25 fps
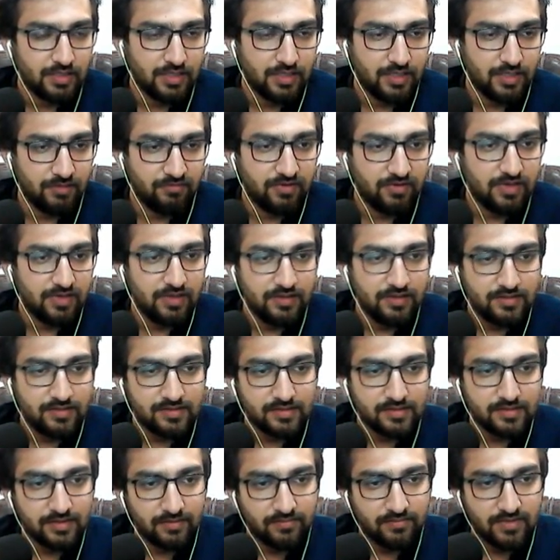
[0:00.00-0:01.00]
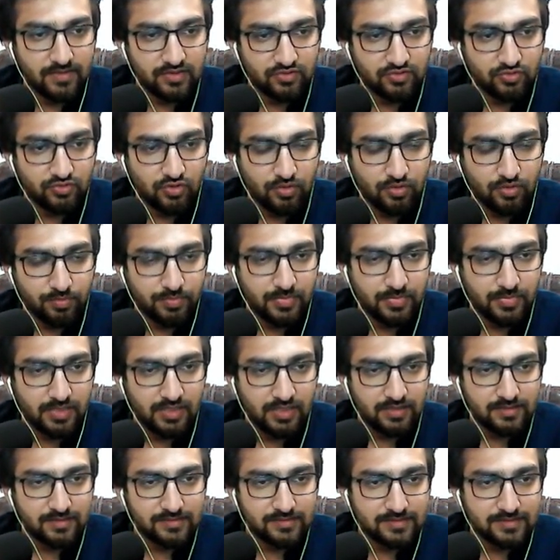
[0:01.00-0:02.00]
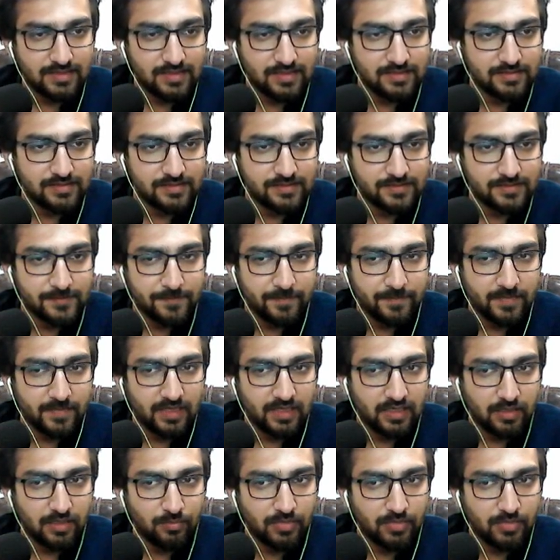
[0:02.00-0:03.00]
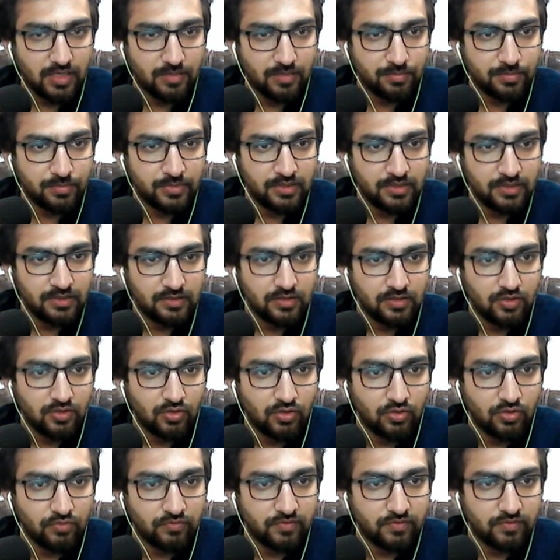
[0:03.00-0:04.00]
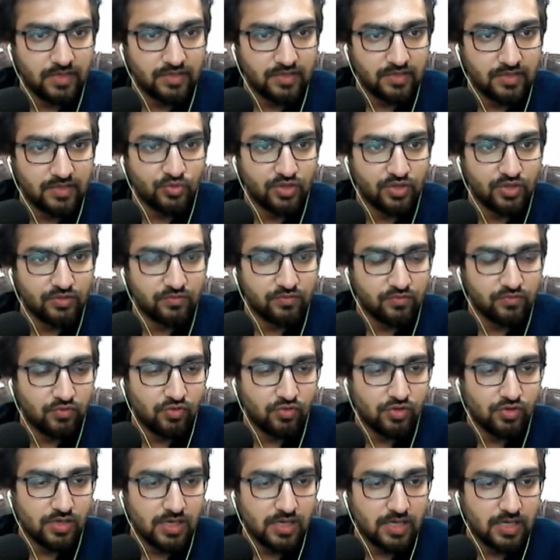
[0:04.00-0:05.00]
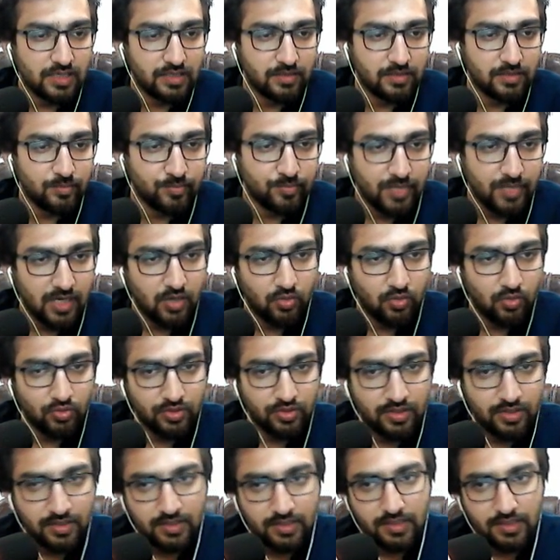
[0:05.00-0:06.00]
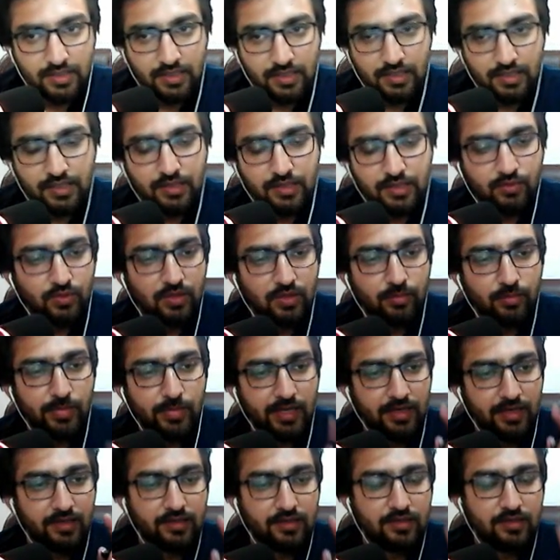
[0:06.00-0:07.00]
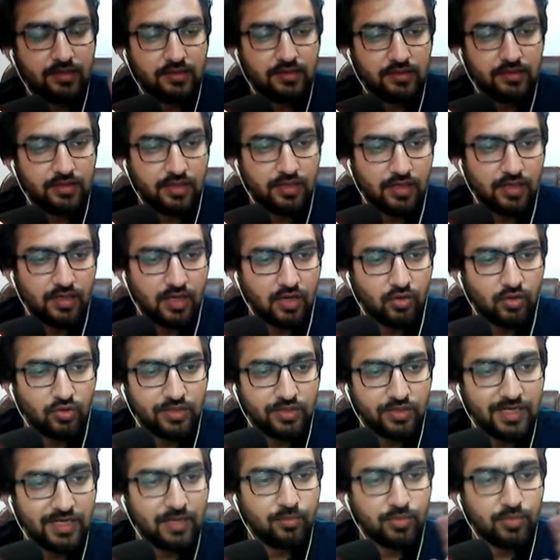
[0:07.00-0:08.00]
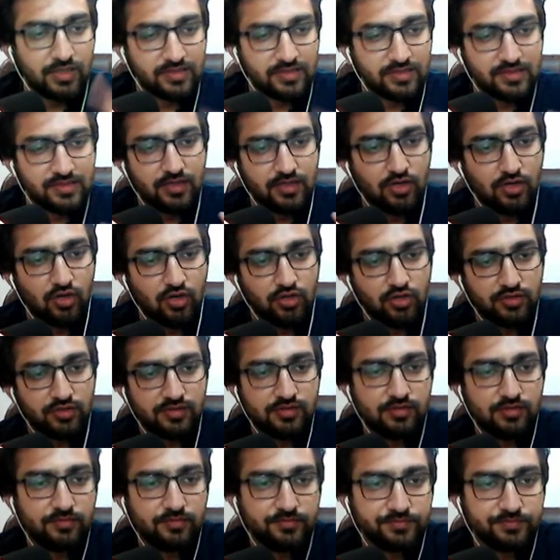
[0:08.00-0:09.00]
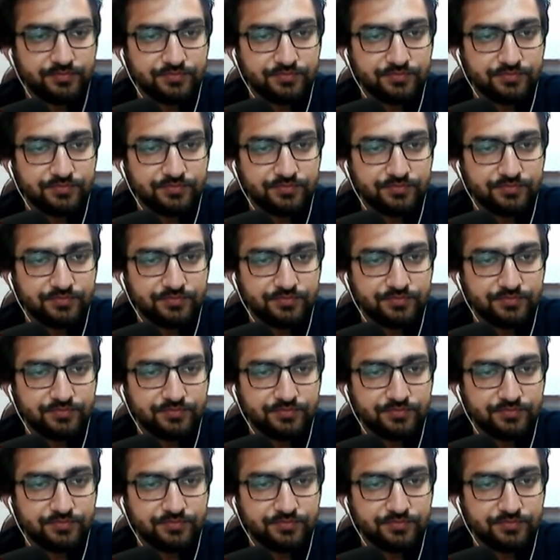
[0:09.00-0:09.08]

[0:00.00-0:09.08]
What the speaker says: If the shop sells kebab on 5.49 pound, he will make now 10% loss.